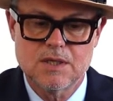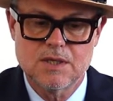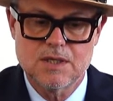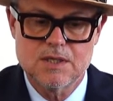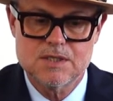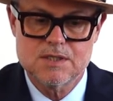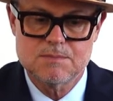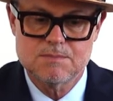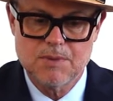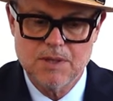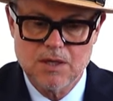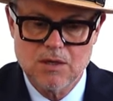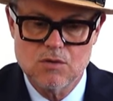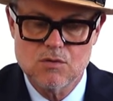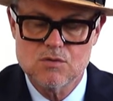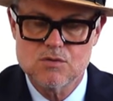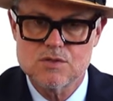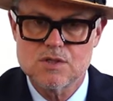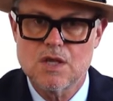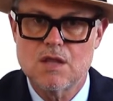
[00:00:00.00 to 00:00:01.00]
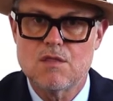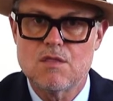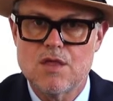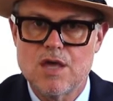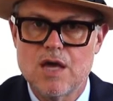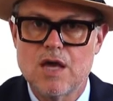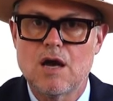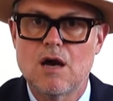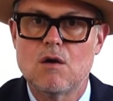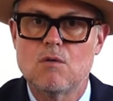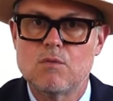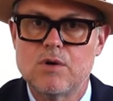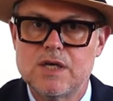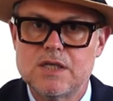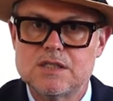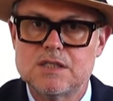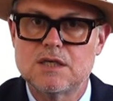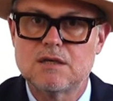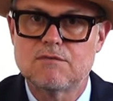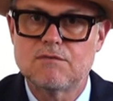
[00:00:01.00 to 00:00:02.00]
It's because they are
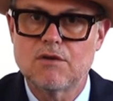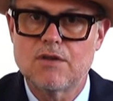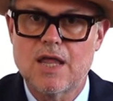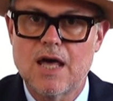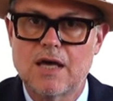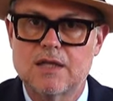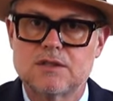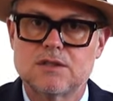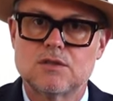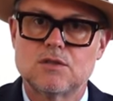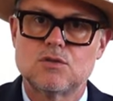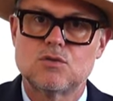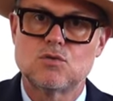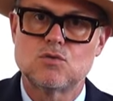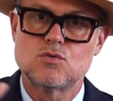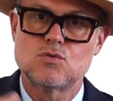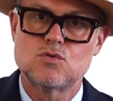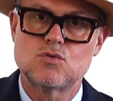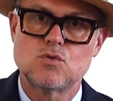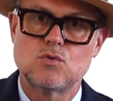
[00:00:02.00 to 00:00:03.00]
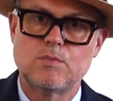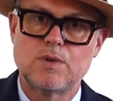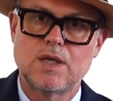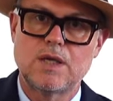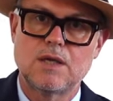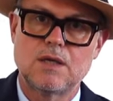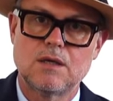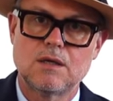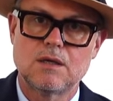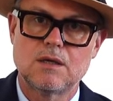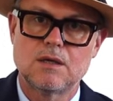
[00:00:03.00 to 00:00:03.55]
waiting for that to sue me.